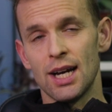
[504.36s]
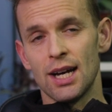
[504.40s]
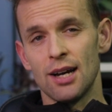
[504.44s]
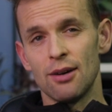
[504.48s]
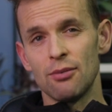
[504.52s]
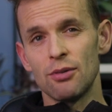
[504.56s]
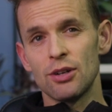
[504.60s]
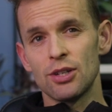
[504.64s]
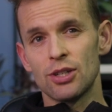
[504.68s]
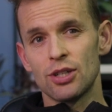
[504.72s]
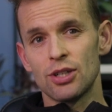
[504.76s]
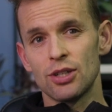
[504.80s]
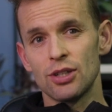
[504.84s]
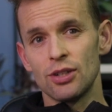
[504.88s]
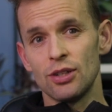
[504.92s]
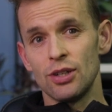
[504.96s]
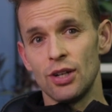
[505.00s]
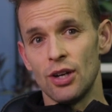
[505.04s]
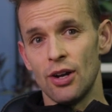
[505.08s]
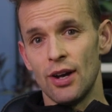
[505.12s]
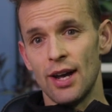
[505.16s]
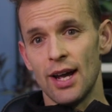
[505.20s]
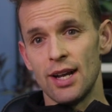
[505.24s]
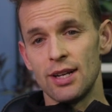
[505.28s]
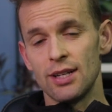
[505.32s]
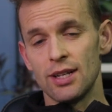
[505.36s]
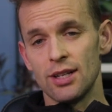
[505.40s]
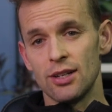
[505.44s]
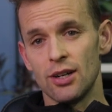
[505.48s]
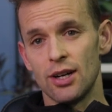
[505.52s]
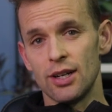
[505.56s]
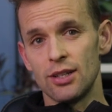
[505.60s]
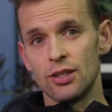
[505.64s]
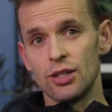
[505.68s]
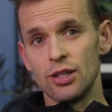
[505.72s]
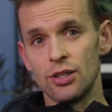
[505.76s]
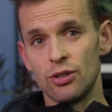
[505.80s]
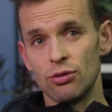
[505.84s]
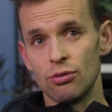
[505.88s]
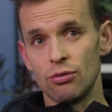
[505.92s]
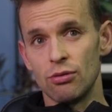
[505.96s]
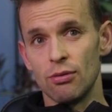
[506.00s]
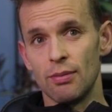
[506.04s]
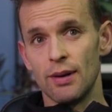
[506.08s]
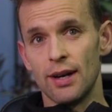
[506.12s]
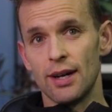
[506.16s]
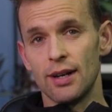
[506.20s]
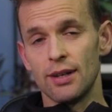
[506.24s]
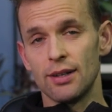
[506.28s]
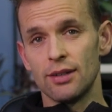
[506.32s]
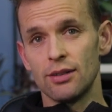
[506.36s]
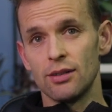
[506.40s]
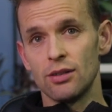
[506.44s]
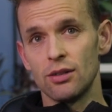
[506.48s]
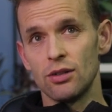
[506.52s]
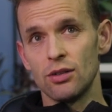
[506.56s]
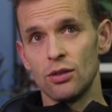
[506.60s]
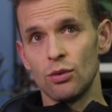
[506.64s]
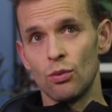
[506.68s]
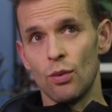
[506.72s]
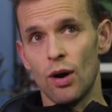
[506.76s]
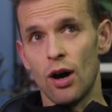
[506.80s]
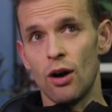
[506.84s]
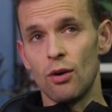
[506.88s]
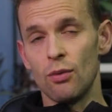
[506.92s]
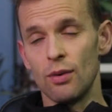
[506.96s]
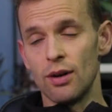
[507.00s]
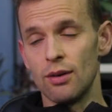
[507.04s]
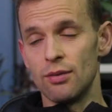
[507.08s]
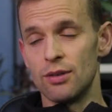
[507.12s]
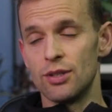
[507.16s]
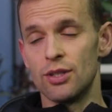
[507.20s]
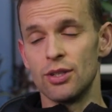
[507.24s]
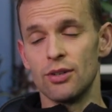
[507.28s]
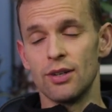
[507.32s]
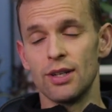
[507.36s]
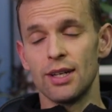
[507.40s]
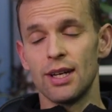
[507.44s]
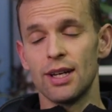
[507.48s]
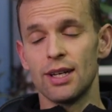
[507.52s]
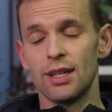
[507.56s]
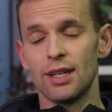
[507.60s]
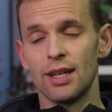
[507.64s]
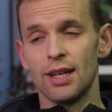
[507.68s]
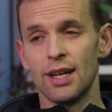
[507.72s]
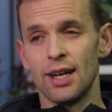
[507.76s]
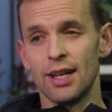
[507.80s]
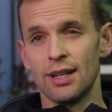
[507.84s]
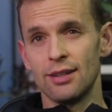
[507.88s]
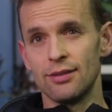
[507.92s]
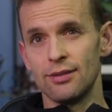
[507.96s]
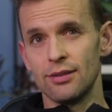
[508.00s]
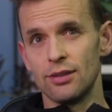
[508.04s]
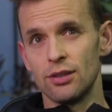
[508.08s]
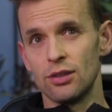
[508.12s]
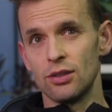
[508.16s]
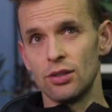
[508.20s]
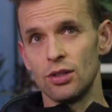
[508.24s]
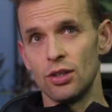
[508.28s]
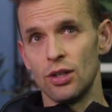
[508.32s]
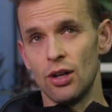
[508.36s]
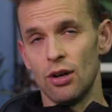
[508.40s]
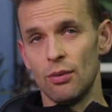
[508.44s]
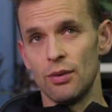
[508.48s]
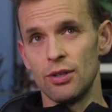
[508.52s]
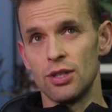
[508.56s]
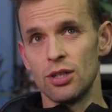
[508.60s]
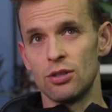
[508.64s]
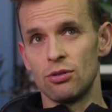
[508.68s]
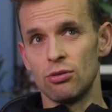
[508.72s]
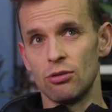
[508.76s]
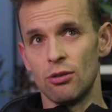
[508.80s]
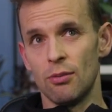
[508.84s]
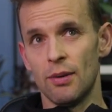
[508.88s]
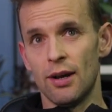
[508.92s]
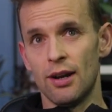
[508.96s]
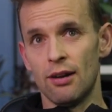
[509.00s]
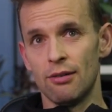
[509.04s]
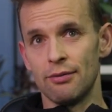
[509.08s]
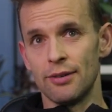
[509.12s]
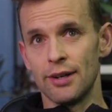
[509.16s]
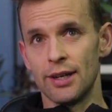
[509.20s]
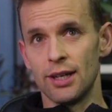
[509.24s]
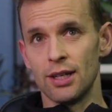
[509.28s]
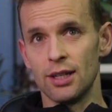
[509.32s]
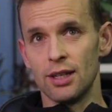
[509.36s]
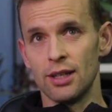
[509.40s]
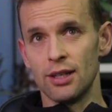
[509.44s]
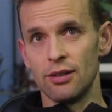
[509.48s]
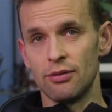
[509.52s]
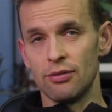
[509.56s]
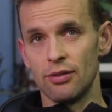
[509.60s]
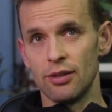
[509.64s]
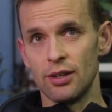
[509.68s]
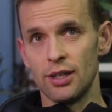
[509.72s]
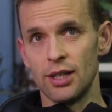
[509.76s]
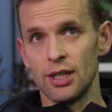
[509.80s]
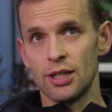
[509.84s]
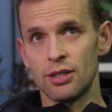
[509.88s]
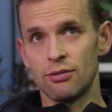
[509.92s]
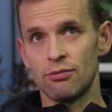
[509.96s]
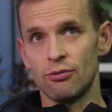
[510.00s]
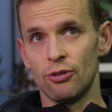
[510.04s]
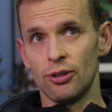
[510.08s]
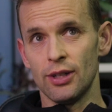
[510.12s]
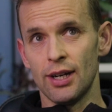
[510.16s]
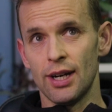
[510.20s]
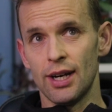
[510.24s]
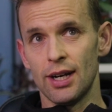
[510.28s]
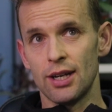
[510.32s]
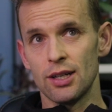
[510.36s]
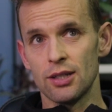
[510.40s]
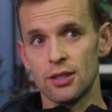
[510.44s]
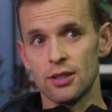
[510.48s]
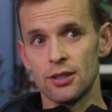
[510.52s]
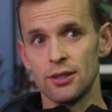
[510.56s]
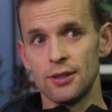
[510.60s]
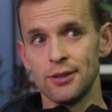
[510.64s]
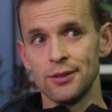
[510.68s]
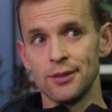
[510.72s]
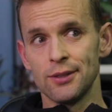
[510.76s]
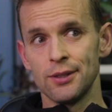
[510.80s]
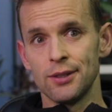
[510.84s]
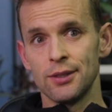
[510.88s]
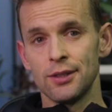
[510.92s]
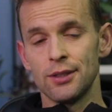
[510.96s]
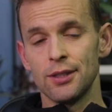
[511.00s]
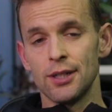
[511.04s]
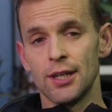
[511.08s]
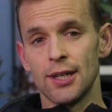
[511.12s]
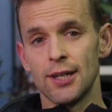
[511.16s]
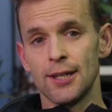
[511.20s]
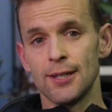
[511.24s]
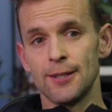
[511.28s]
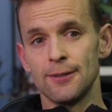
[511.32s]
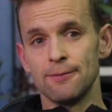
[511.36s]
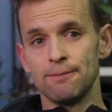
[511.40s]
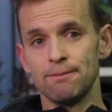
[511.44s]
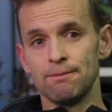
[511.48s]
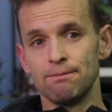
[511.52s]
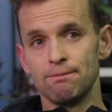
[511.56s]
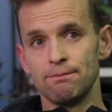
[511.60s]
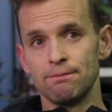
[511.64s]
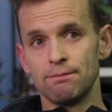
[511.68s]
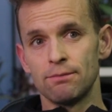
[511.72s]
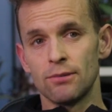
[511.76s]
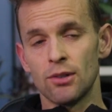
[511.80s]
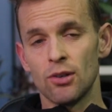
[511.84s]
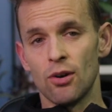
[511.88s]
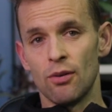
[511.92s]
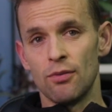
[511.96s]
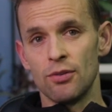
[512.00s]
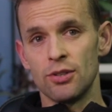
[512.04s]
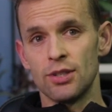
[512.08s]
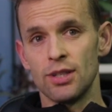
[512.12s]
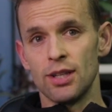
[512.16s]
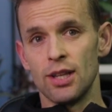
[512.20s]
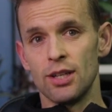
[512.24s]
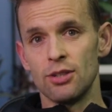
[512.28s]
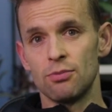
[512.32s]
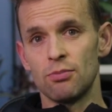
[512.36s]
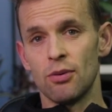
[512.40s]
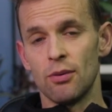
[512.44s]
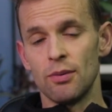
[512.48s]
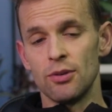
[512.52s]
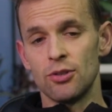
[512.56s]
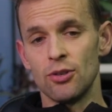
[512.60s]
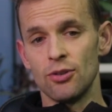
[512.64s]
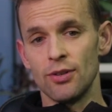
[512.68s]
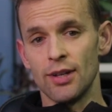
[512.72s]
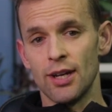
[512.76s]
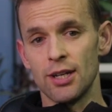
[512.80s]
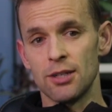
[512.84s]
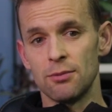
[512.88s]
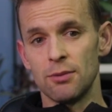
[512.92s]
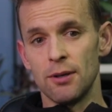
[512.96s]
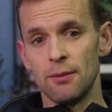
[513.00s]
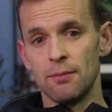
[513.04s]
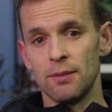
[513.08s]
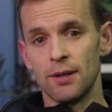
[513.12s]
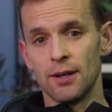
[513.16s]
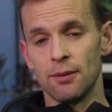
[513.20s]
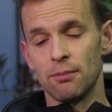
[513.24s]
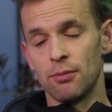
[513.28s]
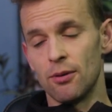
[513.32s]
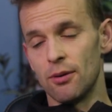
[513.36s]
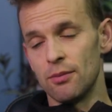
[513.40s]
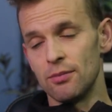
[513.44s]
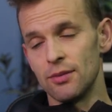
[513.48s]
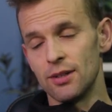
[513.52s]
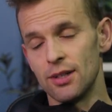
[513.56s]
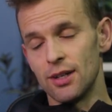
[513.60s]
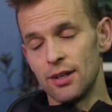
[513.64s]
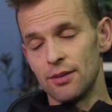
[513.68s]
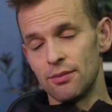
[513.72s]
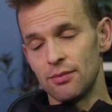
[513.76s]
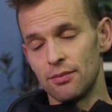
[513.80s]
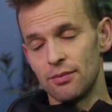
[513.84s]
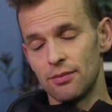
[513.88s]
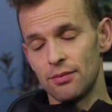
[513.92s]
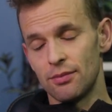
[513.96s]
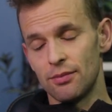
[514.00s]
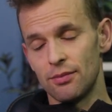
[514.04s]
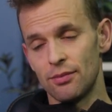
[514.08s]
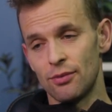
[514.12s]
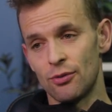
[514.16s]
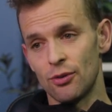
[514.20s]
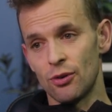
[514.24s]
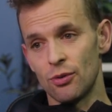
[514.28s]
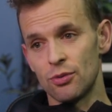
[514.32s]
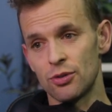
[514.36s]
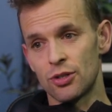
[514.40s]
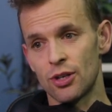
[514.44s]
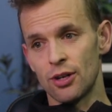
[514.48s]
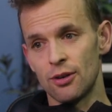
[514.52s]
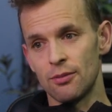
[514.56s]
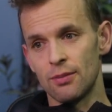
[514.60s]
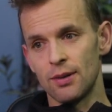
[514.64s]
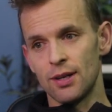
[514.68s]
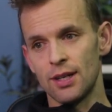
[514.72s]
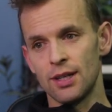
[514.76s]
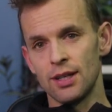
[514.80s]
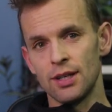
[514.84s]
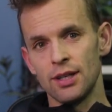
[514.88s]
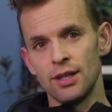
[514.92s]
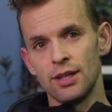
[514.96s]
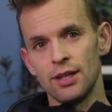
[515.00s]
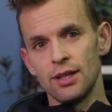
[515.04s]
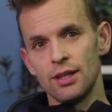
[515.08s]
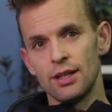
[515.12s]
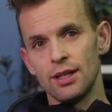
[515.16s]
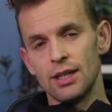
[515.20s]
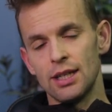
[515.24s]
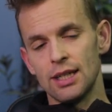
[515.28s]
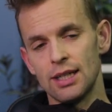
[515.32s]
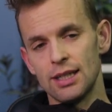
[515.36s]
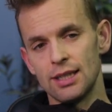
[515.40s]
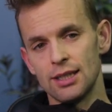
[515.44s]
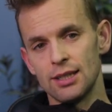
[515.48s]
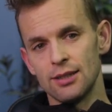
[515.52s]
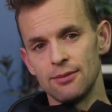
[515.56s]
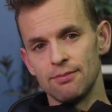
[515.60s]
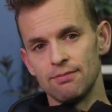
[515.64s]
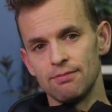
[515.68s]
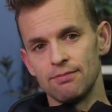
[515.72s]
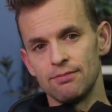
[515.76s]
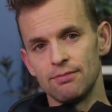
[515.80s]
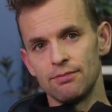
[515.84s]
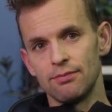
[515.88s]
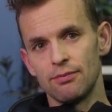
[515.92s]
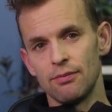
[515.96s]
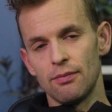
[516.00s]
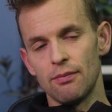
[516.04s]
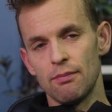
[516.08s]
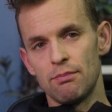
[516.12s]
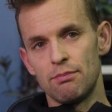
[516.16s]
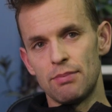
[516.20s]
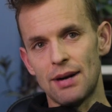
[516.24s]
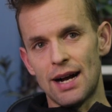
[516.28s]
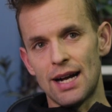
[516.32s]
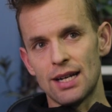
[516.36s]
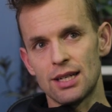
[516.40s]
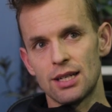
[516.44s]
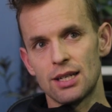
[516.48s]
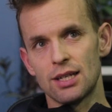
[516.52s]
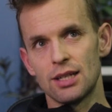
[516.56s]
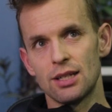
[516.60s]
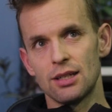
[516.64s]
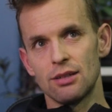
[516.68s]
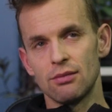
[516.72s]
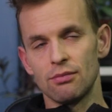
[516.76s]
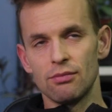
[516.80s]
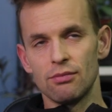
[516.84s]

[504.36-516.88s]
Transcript: which Andy and I did talk about while we were doing it, and we did talk about it regularly for the next 48 hours. Obviously that probably turned out to be a bigger problem than I thought it was going to be, but